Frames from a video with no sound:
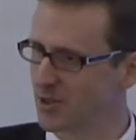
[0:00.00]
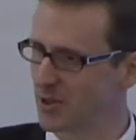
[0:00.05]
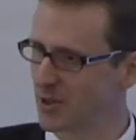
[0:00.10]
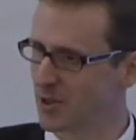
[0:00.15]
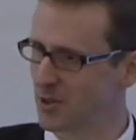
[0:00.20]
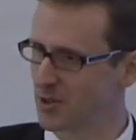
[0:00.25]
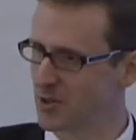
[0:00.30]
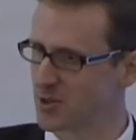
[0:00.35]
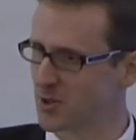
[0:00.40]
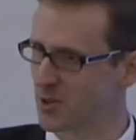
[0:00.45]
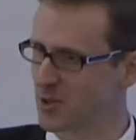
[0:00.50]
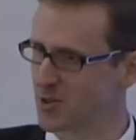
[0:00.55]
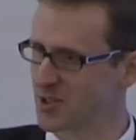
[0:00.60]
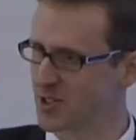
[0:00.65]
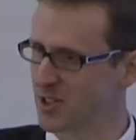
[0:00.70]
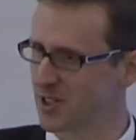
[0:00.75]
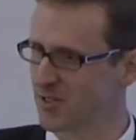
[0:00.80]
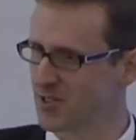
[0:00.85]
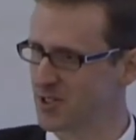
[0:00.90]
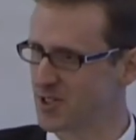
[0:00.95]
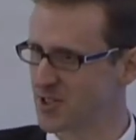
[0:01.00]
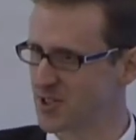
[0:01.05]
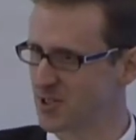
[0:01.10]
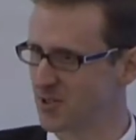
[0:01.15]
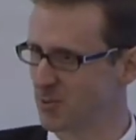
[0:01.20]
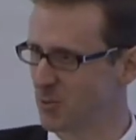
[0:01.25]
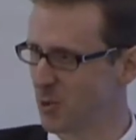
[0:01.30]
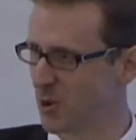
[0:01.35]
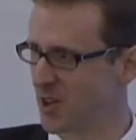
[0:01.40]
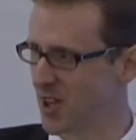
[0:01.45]
the goods or services
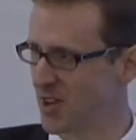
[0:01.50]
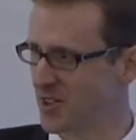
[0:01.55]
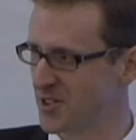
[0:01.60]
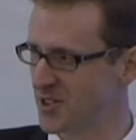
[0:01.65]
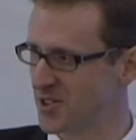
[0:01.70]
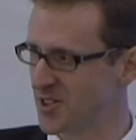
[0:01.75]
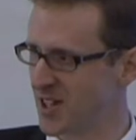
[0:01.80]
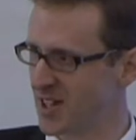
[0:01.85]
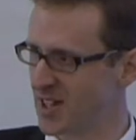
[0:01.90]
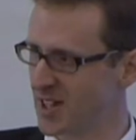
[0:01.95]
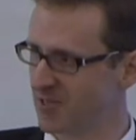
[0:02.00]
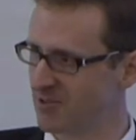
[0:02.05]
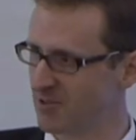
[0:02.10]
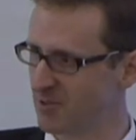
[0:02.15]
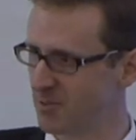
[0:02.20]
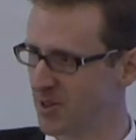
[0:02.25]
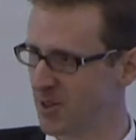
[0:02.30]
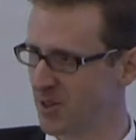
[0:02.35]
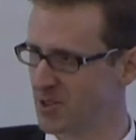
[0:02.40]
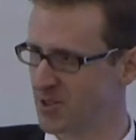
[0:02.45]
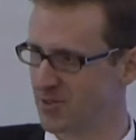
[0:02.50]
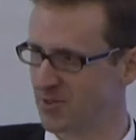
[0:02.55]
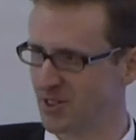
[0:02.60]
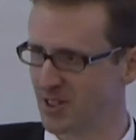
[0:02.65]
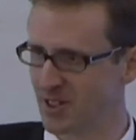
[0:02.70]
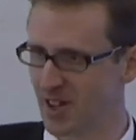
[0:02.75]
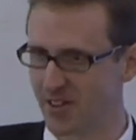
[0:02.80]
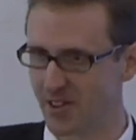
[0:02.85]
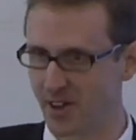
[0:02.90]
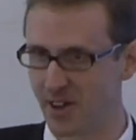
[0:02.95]
of one undertaking from those of
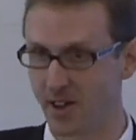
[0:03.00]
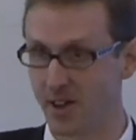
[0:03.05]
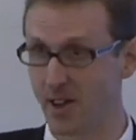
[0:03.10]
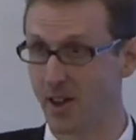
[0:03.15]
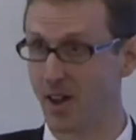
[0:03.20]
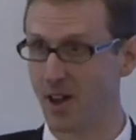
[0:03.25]
another.